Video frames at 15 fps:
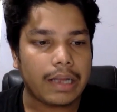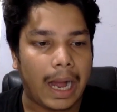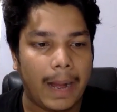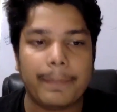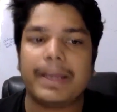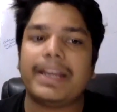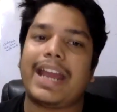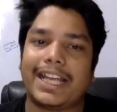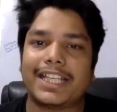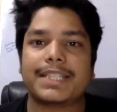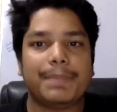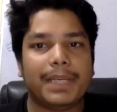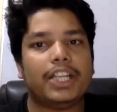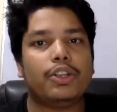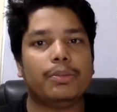Aman has
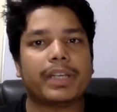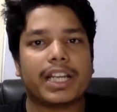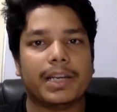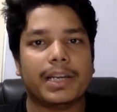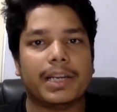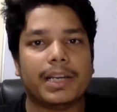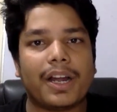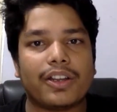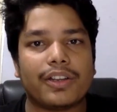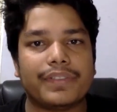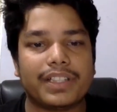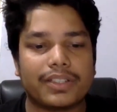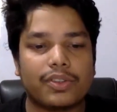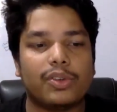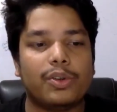paid to become a part of
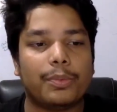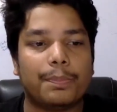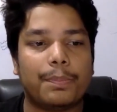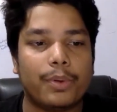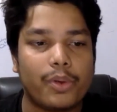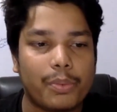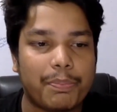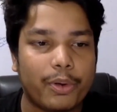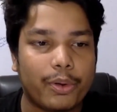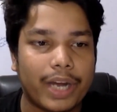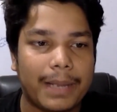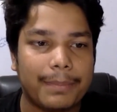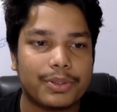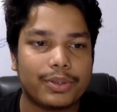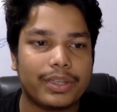this
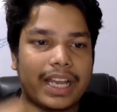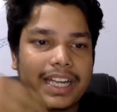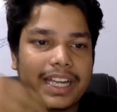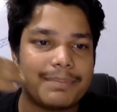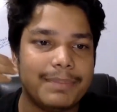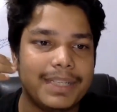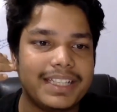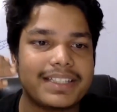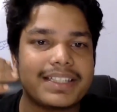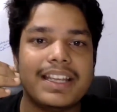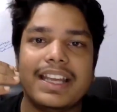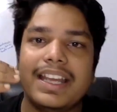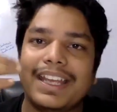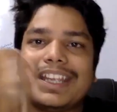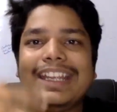program. So that means
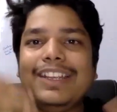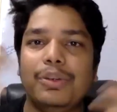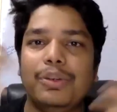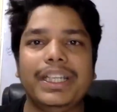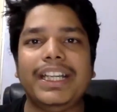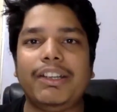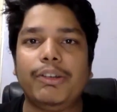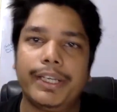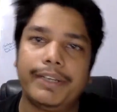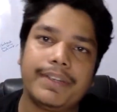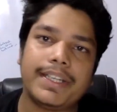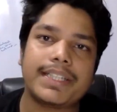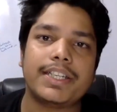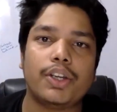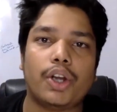you need to
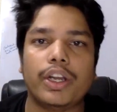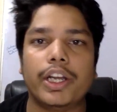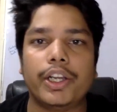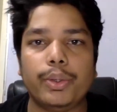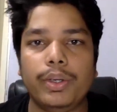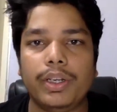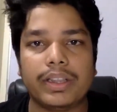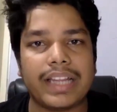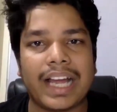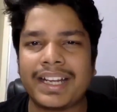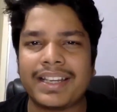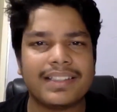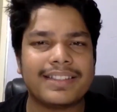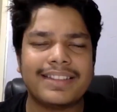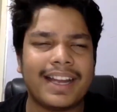invest in order to learn. That
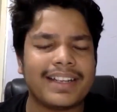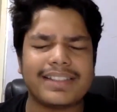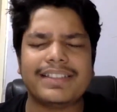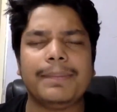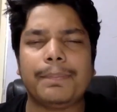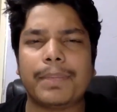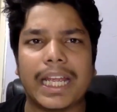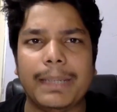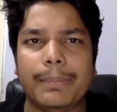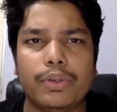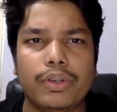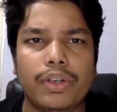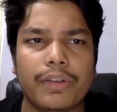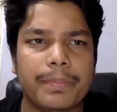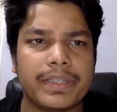is the prime
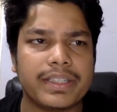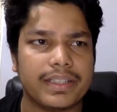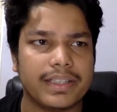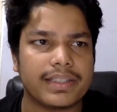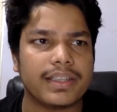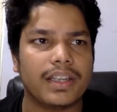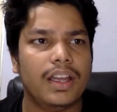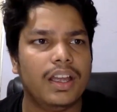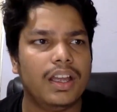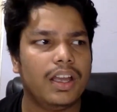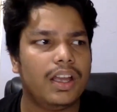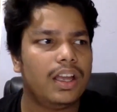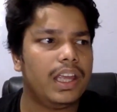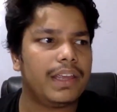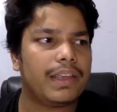rule of business.
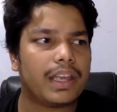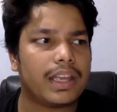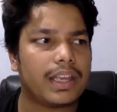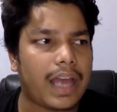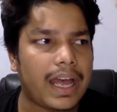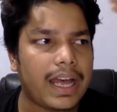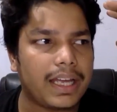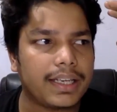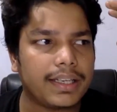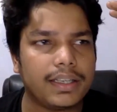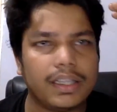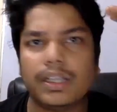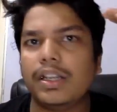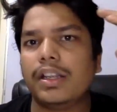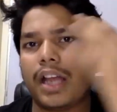And
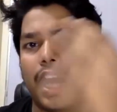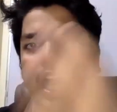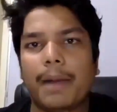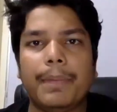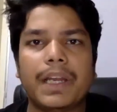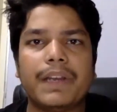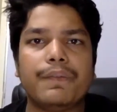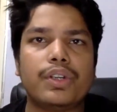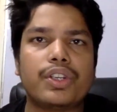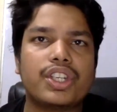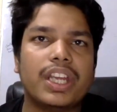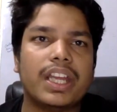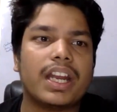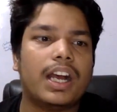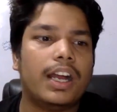Aman would
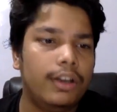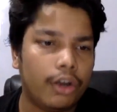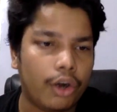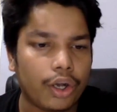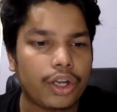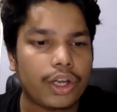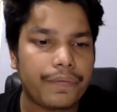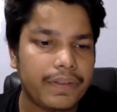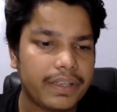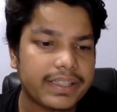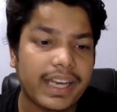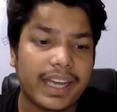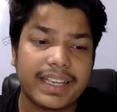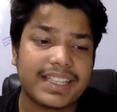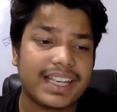share a lot of
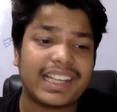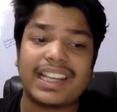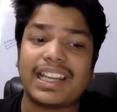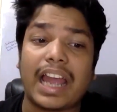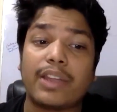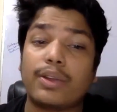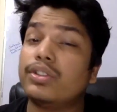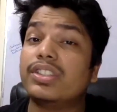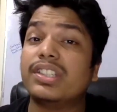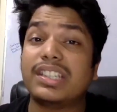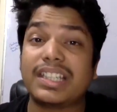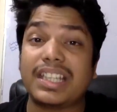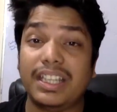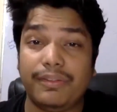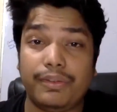insights. Like, I could
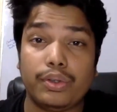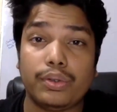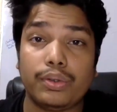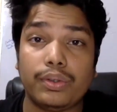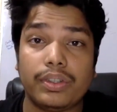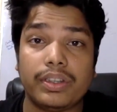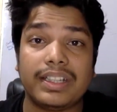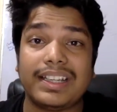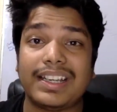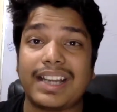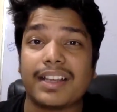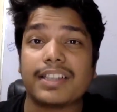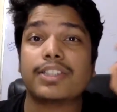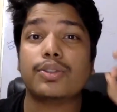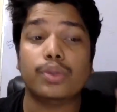just give you the
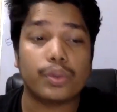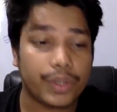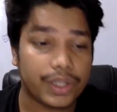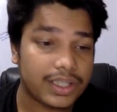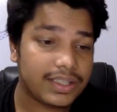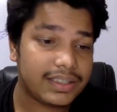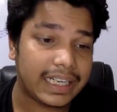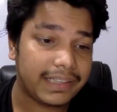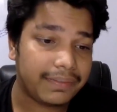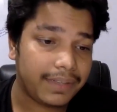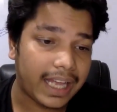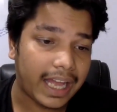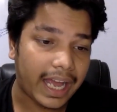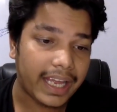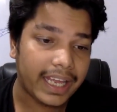last two questions that
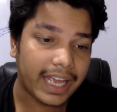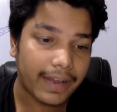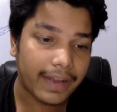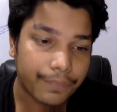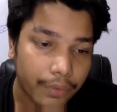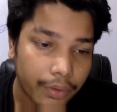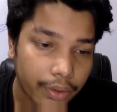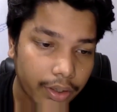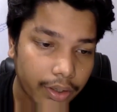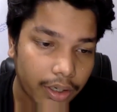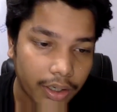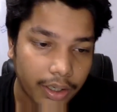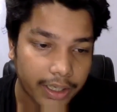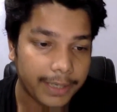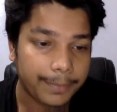I have for
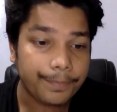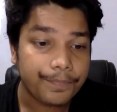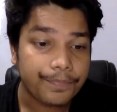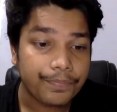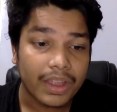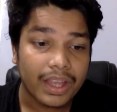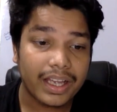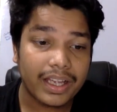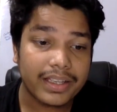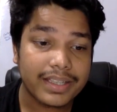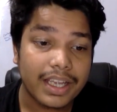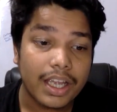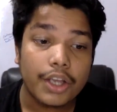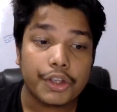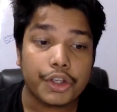him. Is
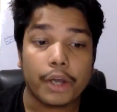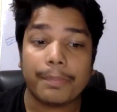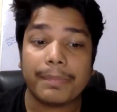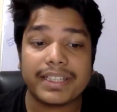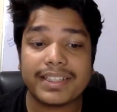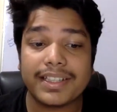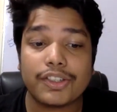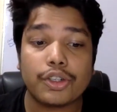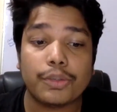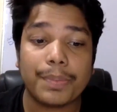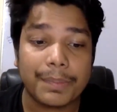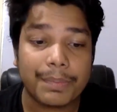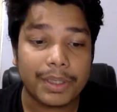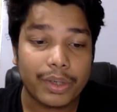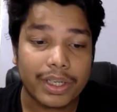your message to
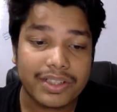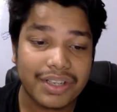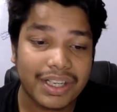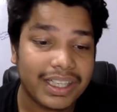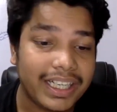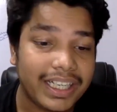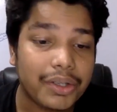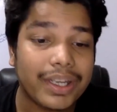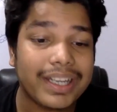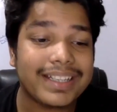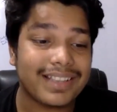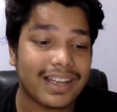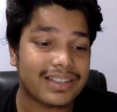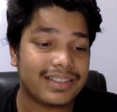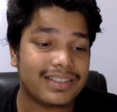people who are struggling to
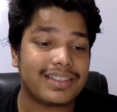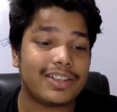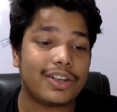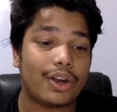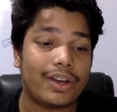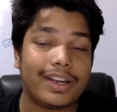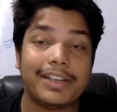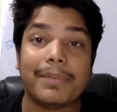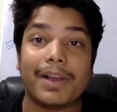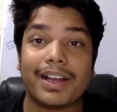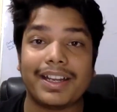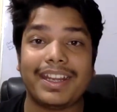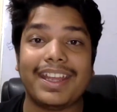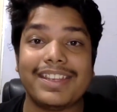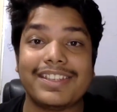get success in online
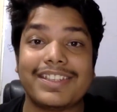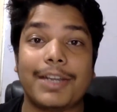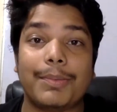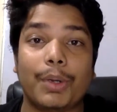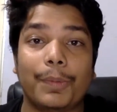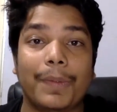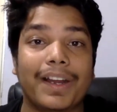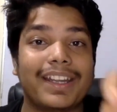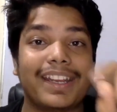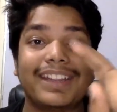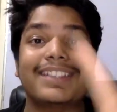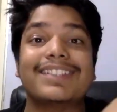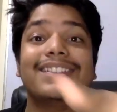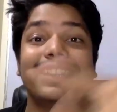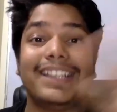marketing and chatbot marketing?
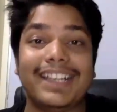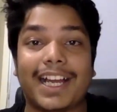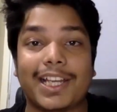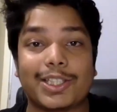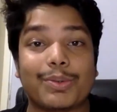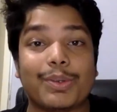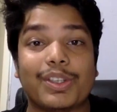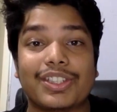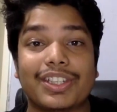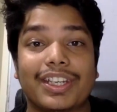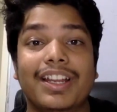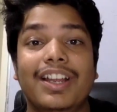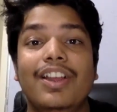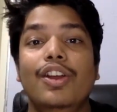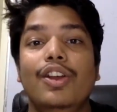This is the last question.